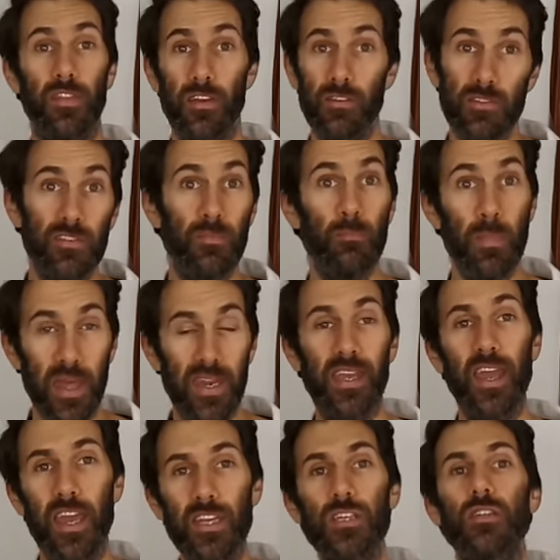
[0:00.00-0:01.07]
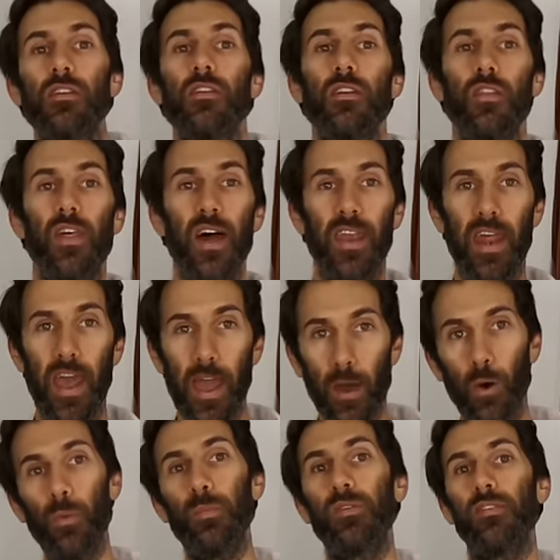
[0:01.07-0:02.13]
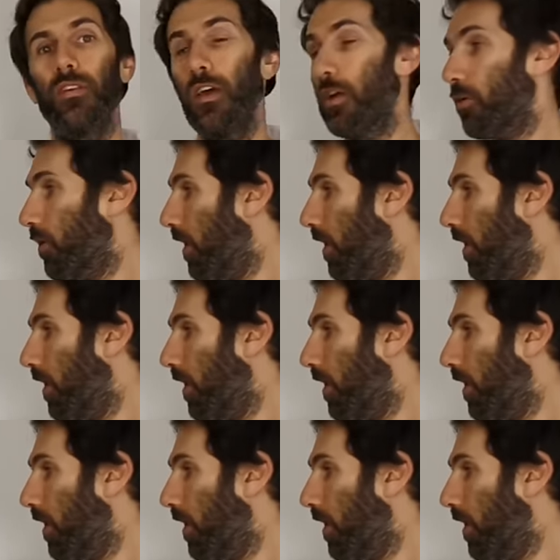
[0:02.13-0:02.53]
there is medication that helps